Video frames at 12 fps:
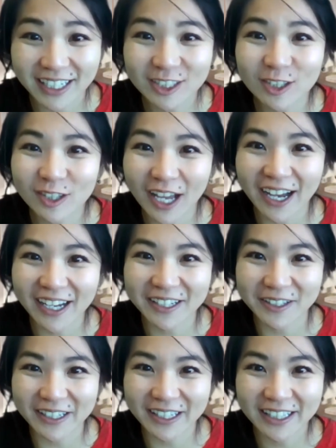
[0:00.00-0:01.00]
to
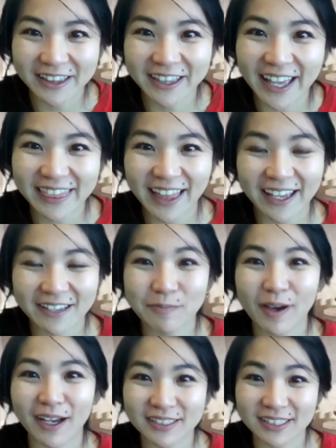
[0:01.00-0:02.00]
not let that
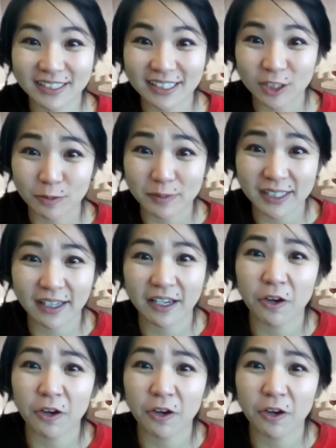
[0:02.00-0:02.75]
imposter syndrome say like,